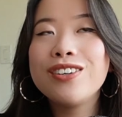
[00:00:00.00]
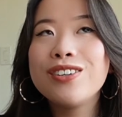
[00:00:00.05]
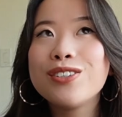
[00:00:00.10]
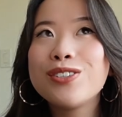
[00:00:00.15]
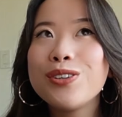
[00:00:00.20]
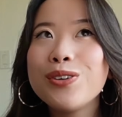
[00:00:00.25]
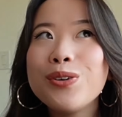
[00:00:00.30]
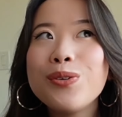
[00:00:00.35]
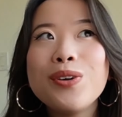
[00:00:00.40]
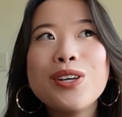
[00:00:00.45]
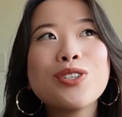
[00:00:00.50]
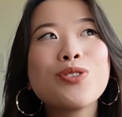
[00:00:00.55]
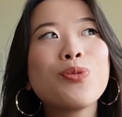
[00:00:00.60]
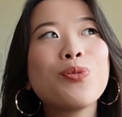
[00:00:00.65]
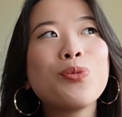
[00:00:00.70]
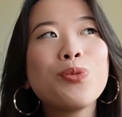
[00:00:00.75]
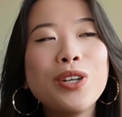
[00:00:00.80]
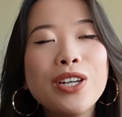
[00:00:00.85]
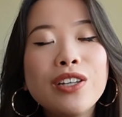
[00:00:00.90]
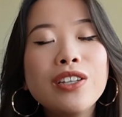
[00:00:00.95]
Sue is
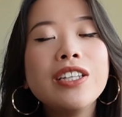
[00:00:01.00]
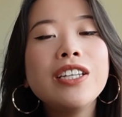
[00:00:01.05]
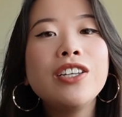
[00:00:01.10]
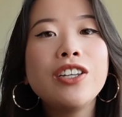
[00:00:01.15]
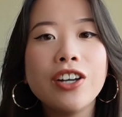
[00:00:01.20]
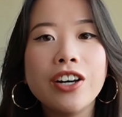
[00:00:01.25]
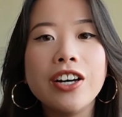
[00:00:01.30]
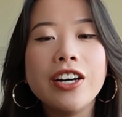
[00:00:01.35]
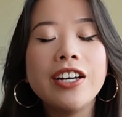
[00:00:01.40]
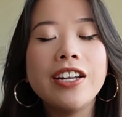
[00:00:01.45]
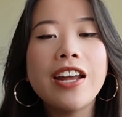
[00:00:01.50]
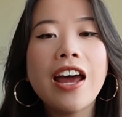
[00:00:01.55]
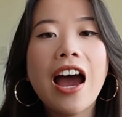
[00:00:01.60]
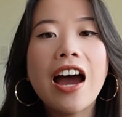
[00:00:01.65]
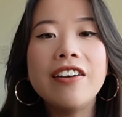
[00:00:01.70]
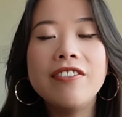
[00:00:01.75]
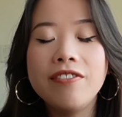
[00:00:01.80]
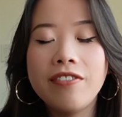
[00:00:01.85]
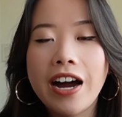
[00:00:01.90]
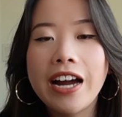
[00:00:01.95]
really good
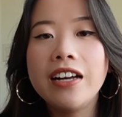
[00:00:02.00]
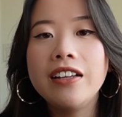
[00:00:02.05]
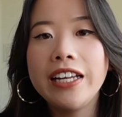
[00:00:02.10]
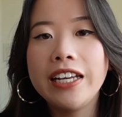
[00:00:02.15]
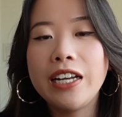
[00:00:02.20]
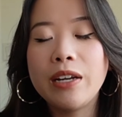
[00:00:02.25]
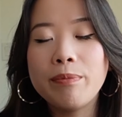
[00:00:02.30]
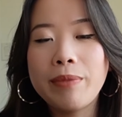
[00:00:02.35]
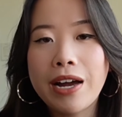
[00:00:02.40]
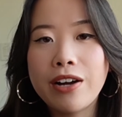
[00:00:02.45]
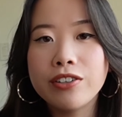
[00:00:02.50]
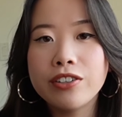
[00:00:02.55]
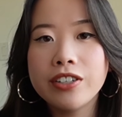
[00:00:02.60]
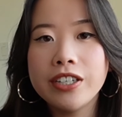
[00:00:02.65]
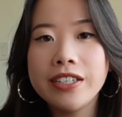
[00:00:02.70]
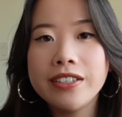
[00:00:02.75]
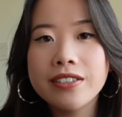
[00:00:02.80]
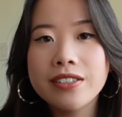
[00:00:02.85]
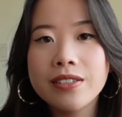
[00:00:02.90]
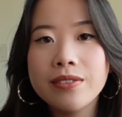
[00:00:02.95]
at violating
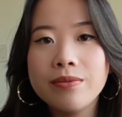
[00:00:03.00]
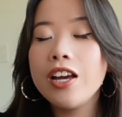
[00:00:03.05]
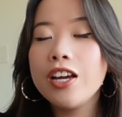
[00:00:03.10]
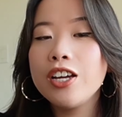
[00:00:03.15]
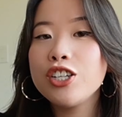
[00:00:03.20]
boundaries.